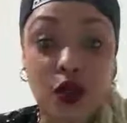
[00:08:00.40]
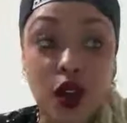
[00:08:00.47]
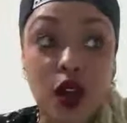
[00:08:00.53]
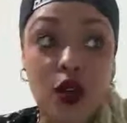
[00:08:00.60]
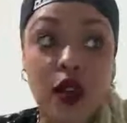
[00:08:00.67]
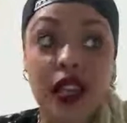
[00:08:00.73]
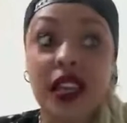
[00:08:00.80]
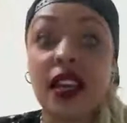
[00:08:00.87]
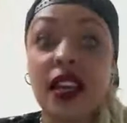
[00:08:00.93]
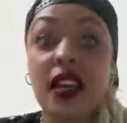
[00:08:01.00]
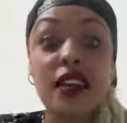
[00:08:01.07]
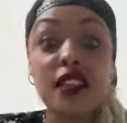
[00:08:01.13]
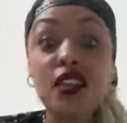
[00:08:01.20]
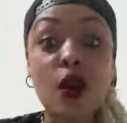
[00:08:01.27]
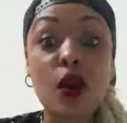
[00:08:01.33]
grow. Like,
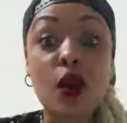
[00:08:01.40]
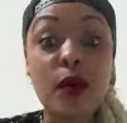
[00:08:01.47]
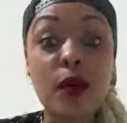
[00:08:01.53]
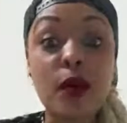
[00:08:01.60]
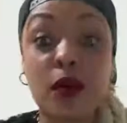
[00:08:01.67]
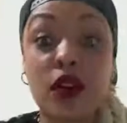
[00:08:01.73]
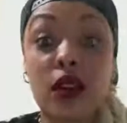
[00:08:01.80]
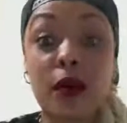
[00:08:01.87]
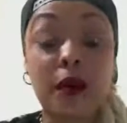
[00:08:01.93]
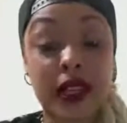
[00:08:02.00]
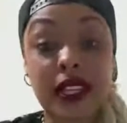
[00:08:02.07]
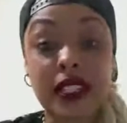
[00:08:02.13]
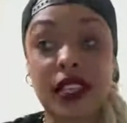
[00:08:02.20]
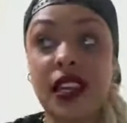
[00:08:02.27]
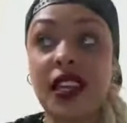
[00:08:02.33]
so many people are
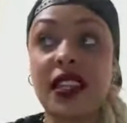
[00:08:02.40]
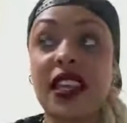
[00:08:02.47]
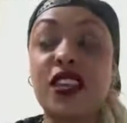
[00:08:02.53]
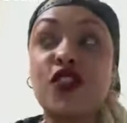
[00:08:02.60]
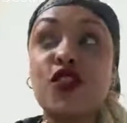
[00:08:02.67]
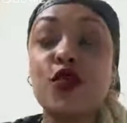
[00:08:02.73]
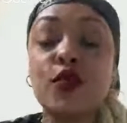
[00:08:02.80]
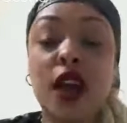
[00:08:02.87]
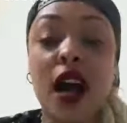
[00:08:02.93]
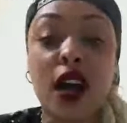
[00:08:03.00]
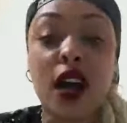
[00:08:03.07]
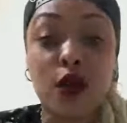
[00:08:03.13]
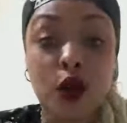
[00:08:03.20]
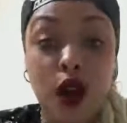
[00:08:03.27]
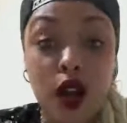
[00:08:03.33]
complacent and they do not
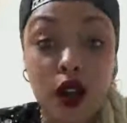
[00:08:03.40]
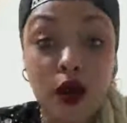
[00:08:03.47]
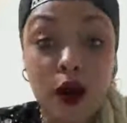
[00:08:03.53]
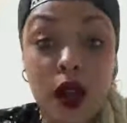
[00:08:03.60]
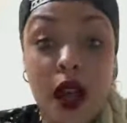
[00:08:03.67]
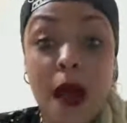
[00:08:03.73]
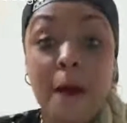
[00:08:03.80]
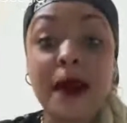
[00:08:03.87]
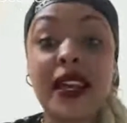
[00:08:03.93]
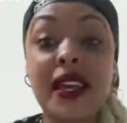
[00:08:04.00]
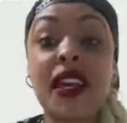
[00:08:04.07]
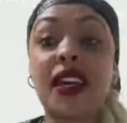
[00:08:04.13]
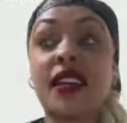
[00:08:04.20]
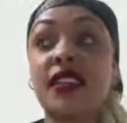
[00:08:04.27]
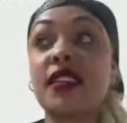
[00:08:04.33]
grow
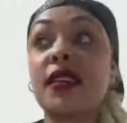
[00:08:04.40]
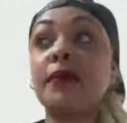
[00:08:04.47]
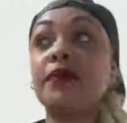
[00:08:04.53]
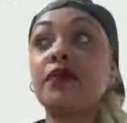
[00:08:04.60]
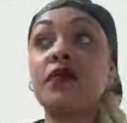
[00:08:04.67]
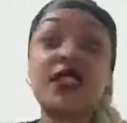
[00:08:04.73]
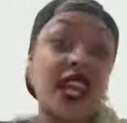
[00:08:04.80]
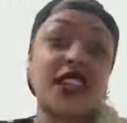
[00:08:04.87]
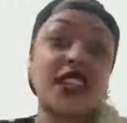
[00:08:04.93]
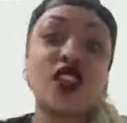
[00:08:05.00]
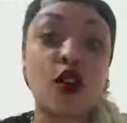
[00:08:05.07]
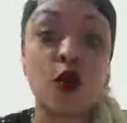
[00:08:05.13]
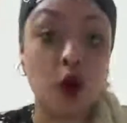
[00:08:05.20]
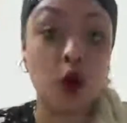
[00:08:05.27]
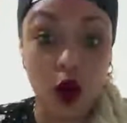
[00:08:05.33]
because they don't
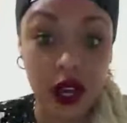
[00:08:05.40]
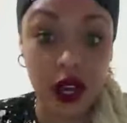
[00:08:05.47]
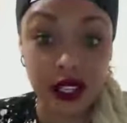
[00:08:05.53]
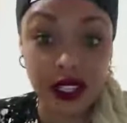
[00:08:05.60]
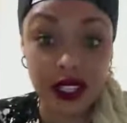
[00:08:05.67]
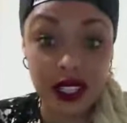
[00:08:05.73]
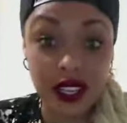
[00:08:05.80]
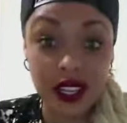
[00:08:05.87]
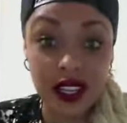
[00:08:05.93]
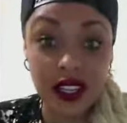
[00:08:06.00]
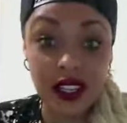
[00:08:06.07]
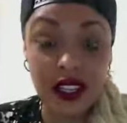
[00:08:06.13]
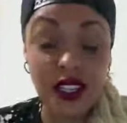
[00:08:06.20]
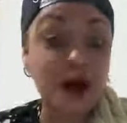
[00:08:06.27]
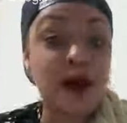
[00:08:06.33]
want
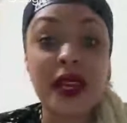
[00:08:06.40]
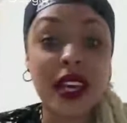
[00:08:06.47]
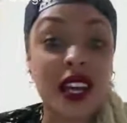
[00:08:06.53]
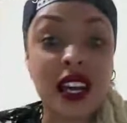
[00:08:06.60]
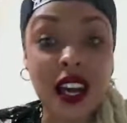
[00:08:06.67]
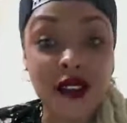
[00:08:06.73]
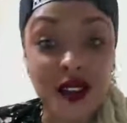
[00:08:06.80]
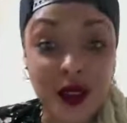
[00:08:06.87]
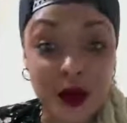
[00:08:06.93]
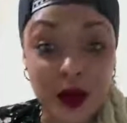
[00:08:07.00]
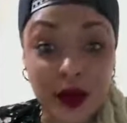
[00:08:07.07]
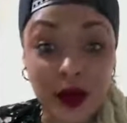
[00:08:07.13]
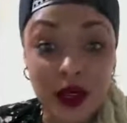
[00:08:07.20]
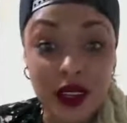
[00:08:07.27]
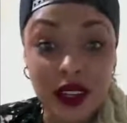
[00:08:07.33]
to be uncomfortable.
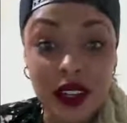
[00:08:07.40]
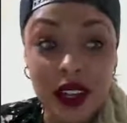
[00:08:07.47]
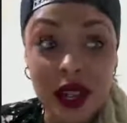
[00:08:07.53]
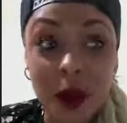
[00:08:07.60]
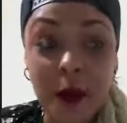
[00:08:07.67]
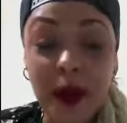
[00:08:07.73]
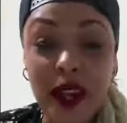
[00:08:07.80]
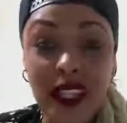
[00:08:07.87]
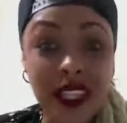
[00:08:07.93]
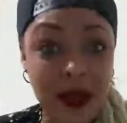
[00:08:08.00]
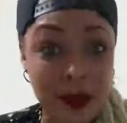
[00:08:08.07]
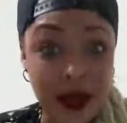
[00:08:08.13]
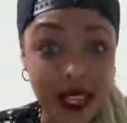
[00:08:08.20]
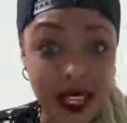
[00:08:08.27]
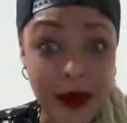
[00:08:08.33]
But to me,
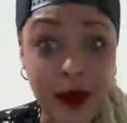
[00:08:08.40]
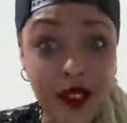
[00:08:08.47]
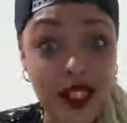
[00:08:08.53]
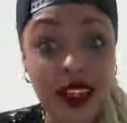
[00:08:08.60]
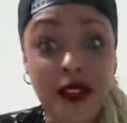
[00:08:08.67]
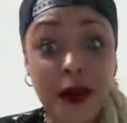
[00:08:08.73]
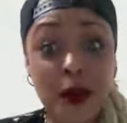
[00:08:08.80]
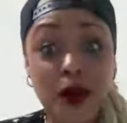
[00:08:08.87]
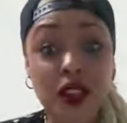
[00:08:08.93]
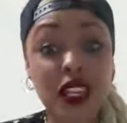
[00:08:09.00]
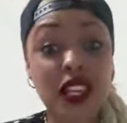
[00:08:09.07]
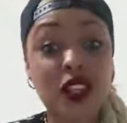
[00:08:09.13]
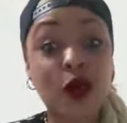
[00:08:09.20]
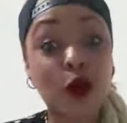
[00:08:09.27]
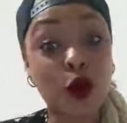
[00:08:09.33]
the most important thing in
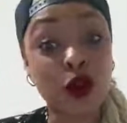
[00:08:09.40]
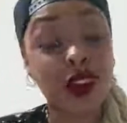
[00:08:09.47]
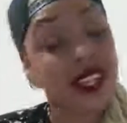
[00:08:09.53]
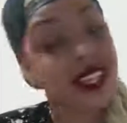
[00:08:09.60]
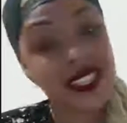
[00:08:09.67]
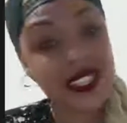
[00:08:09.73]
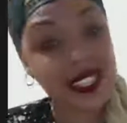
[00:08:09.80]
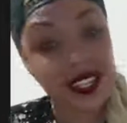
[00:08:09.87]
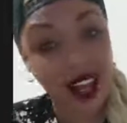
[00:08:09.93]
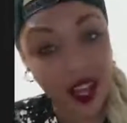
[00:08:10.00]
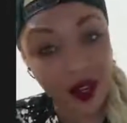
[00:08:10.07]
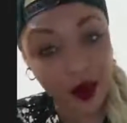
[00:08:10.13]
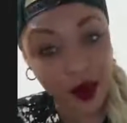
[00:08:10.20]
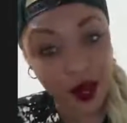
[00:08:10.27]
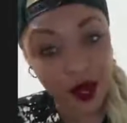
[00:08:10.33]
the world is to not
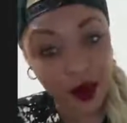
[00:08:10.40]
grow,